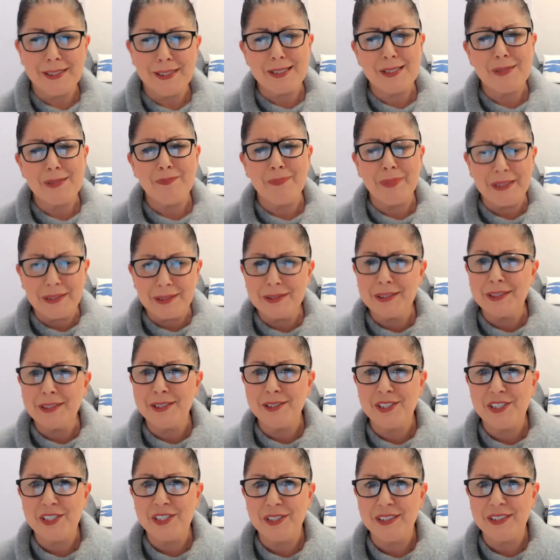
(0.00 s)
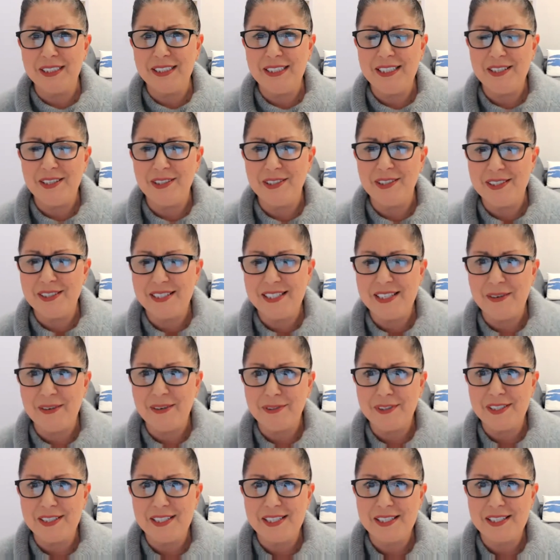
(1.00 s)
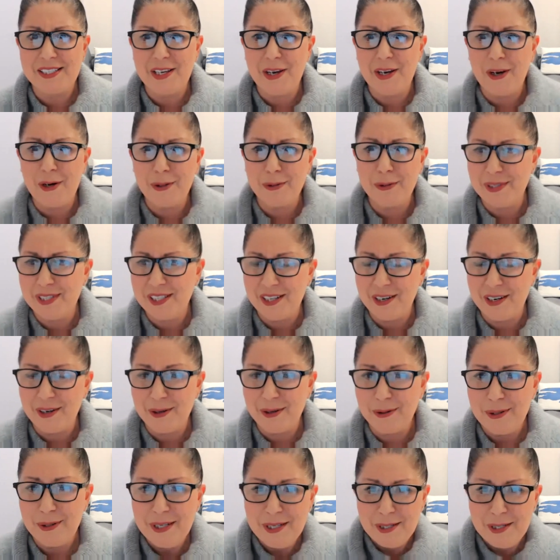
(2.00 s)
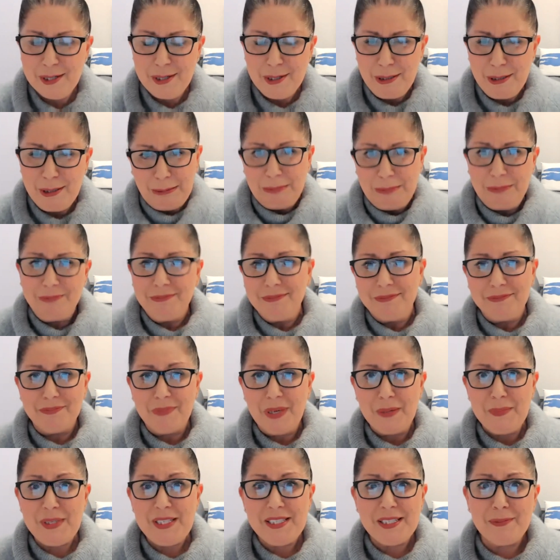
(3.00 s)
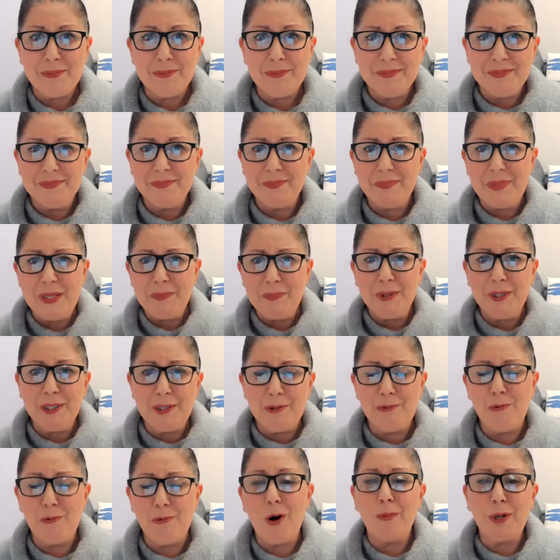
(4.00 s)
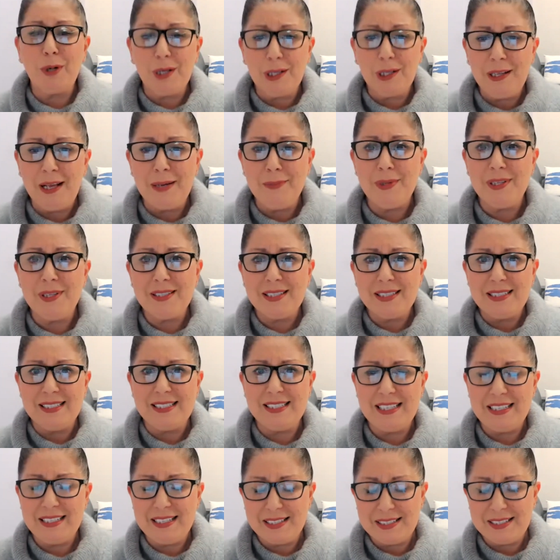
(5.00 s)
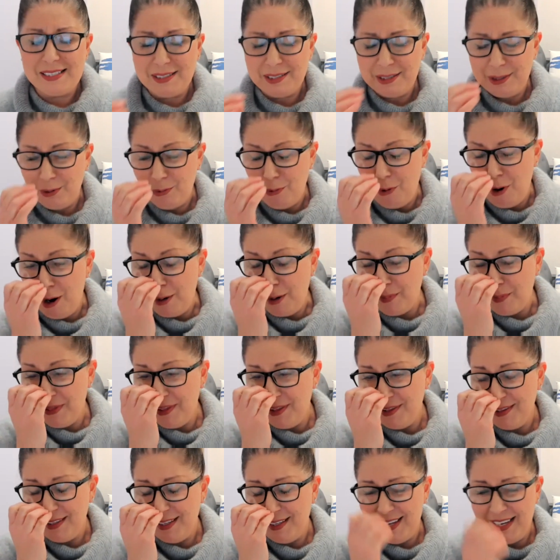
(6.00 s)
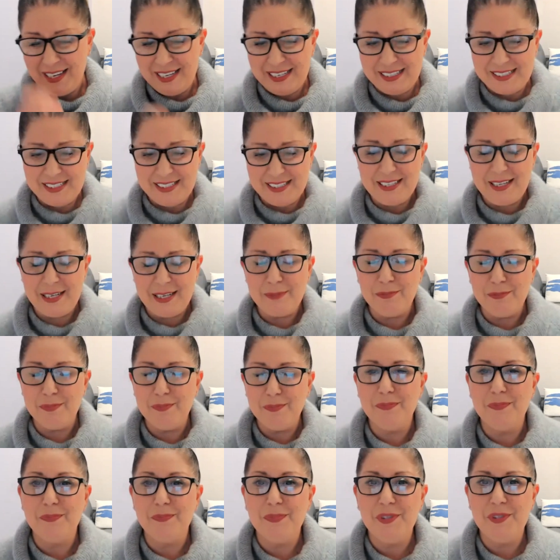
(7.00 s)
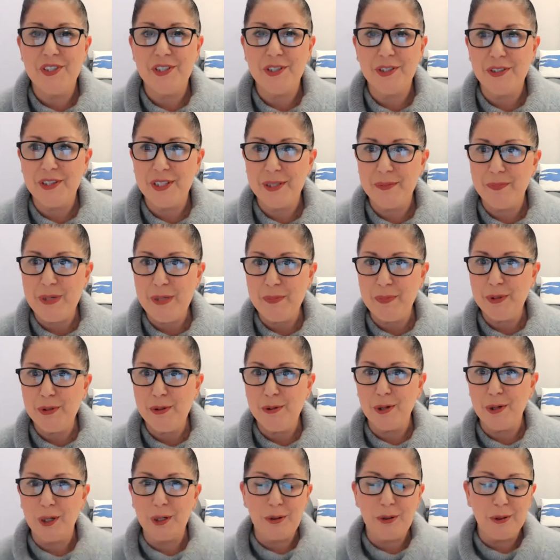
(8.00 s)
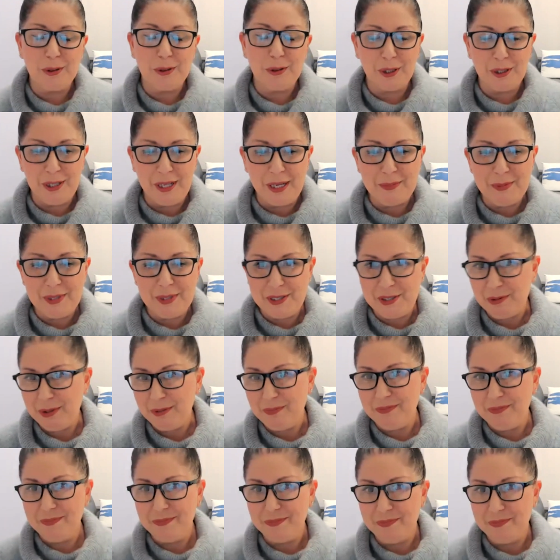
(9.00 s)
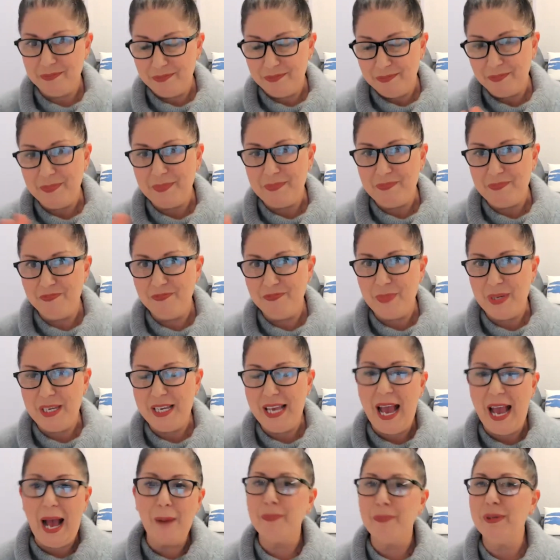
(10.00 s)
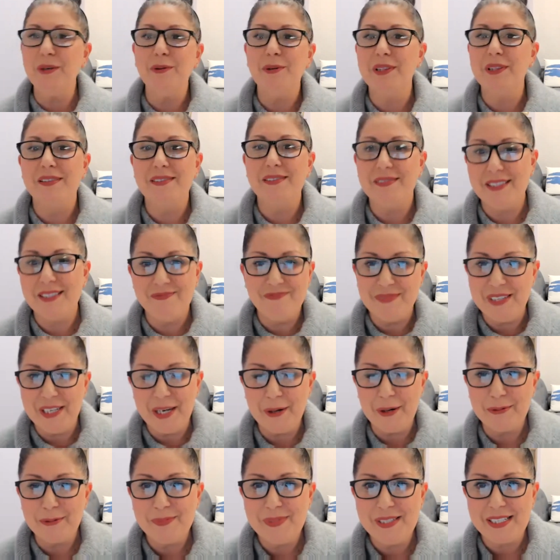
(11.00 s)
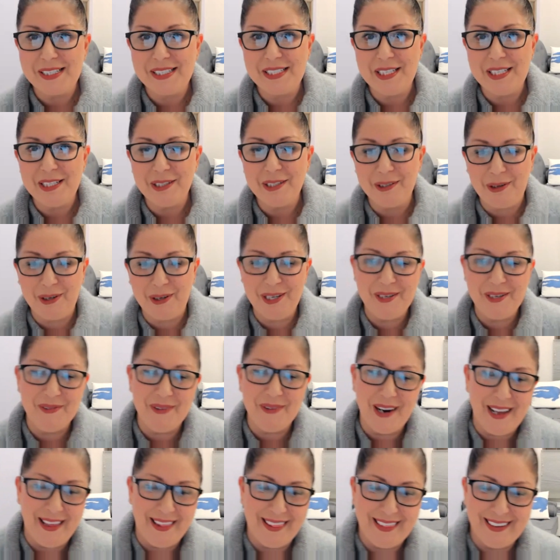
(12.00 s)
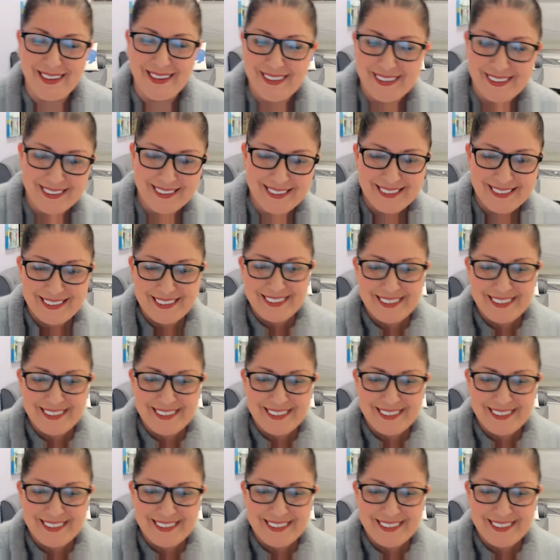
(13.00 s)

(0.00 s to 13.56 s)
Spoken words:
It's been a little chilly here in San Francisco, so maybe some people in warmer climates can send us a little warmth, and I'm sure that people who are in colder climates would be happy with 60-degree weather.